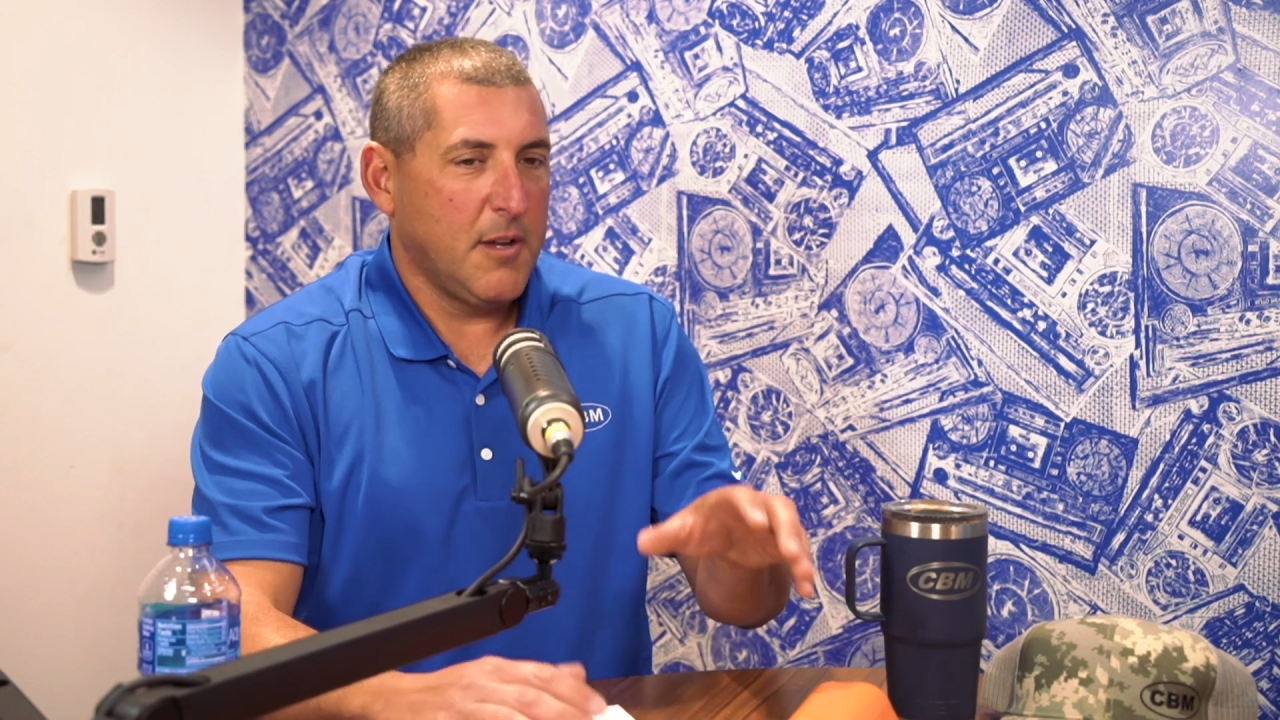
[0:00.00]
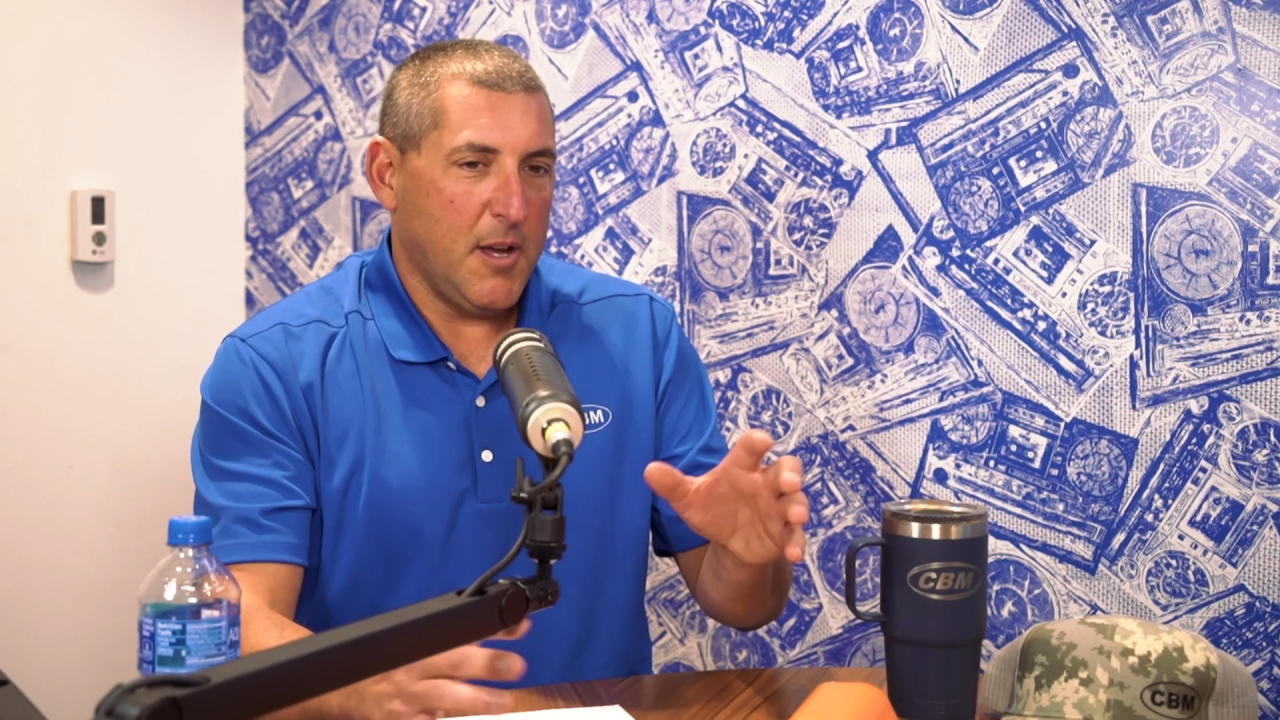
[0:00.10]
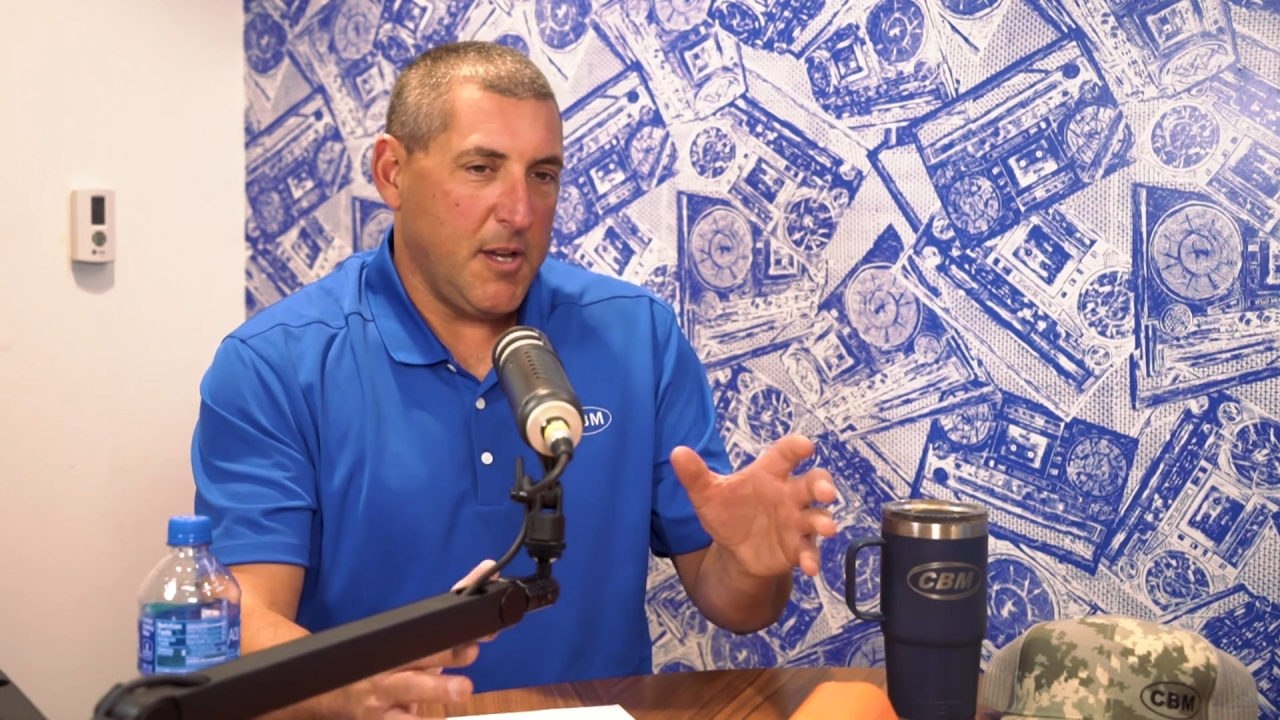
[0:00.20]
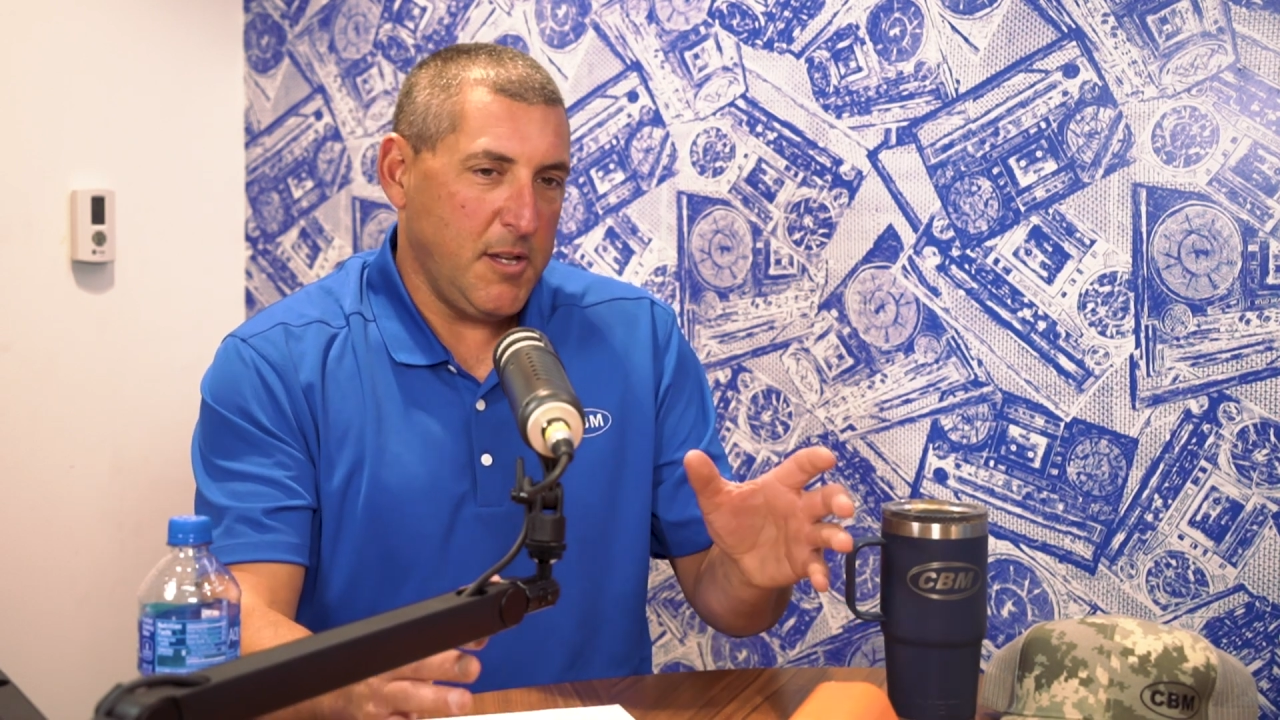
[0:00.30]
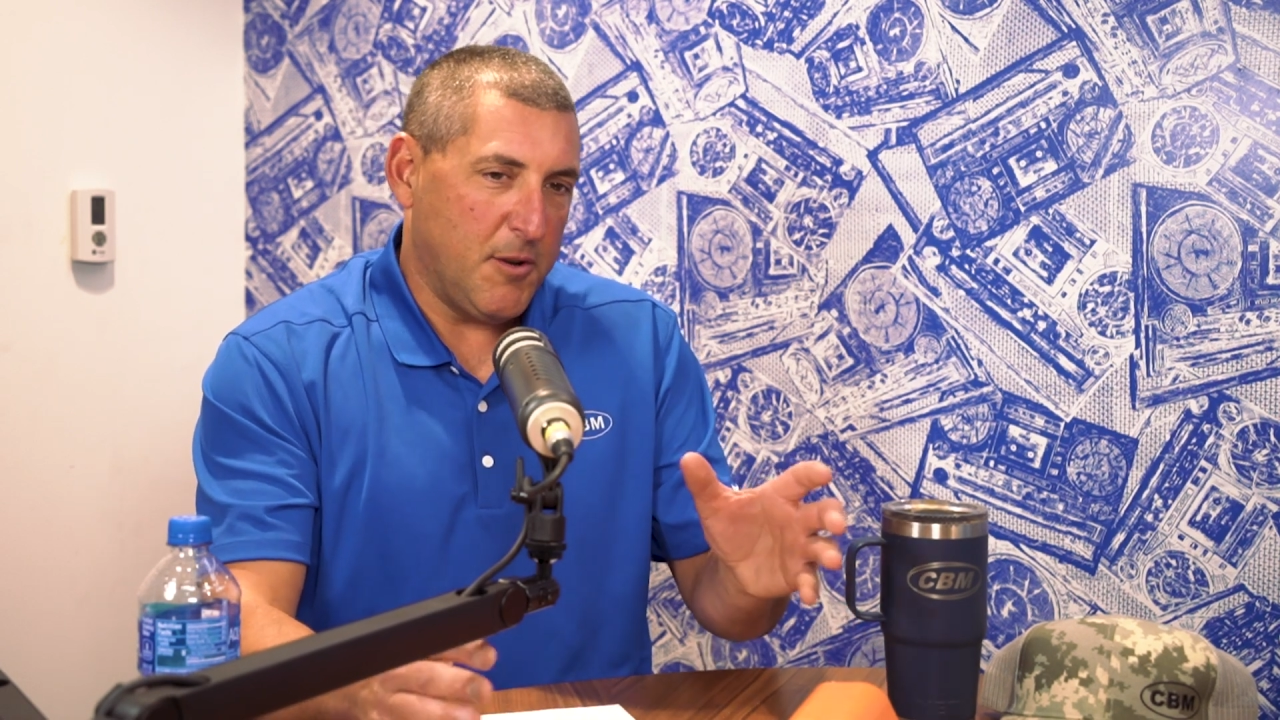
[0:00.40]

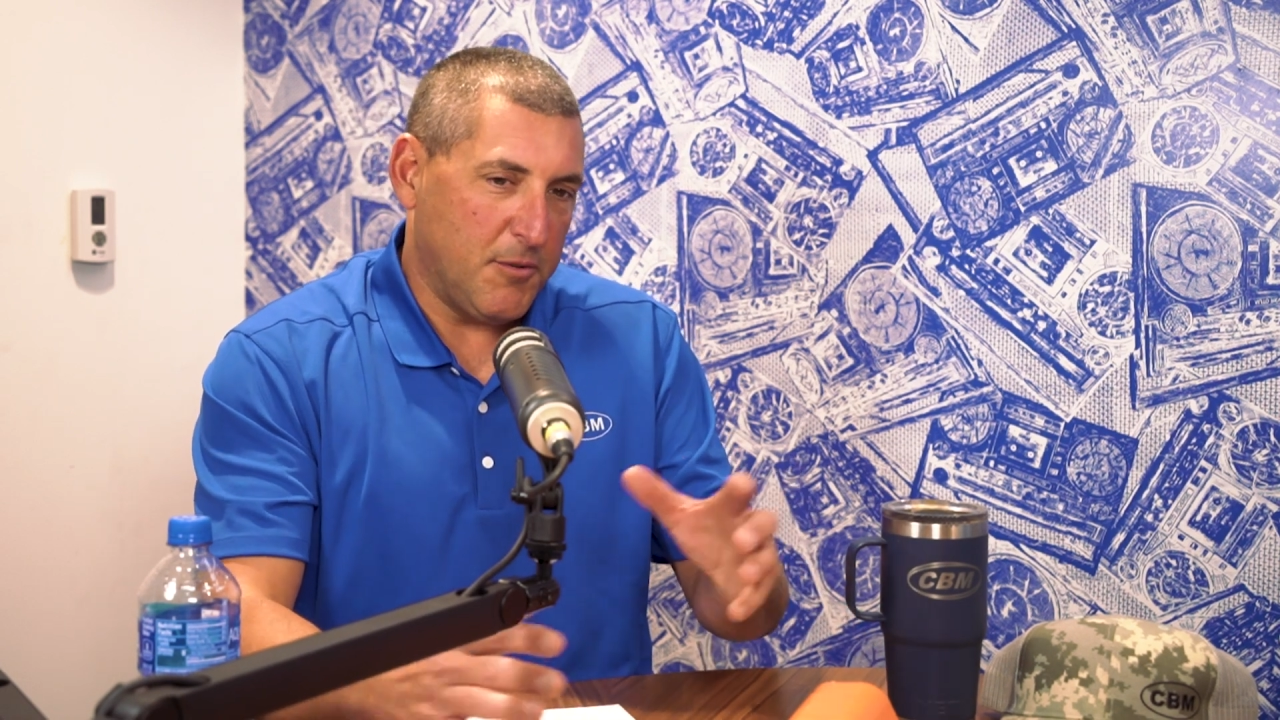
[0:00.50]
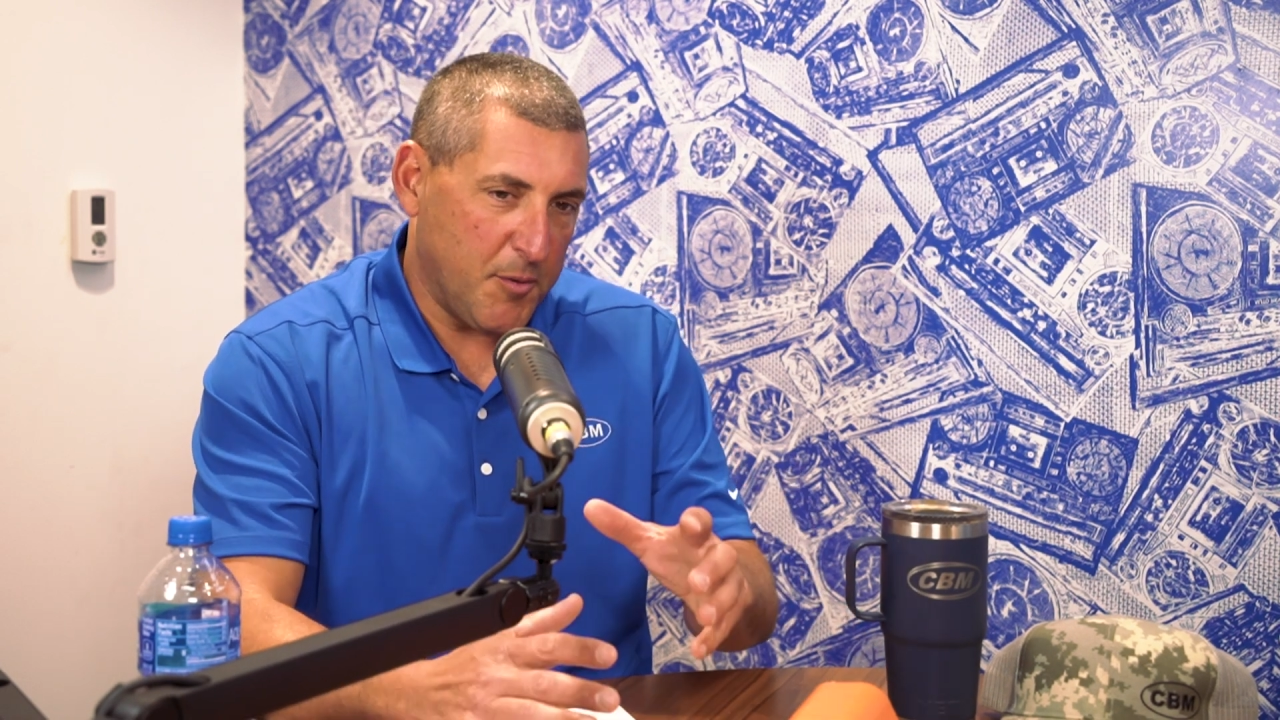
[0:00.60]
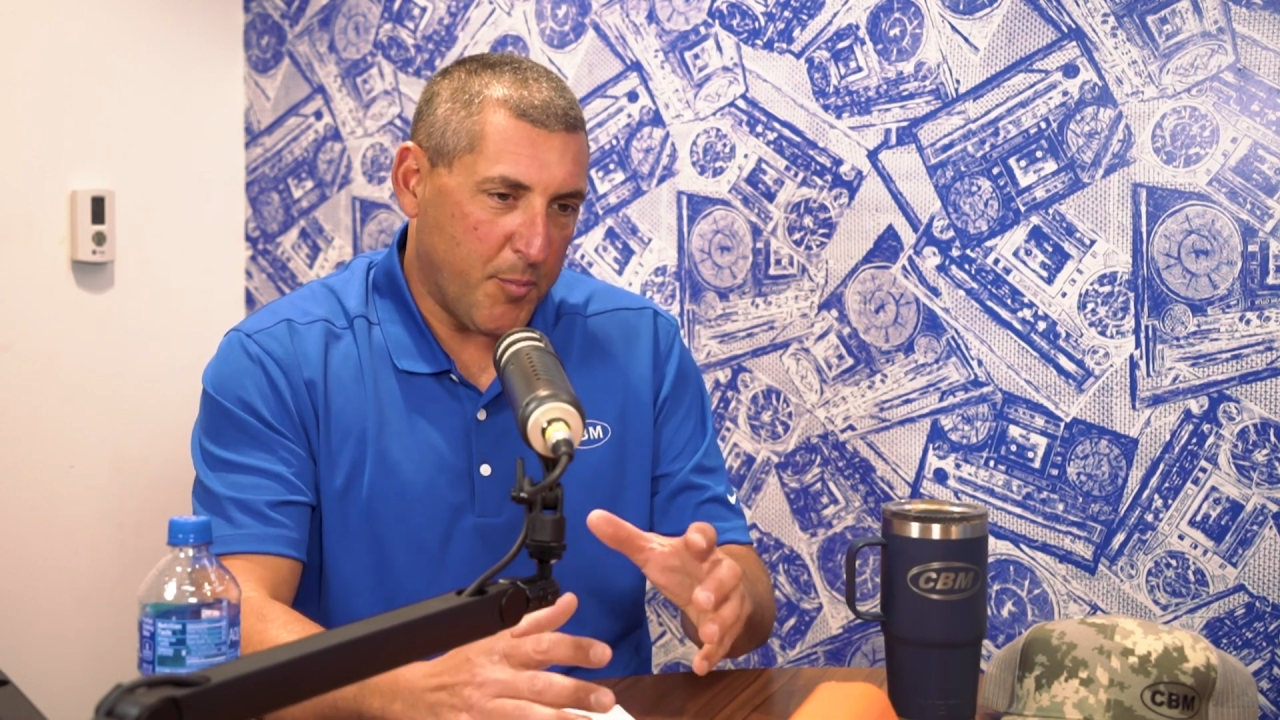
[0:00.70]
to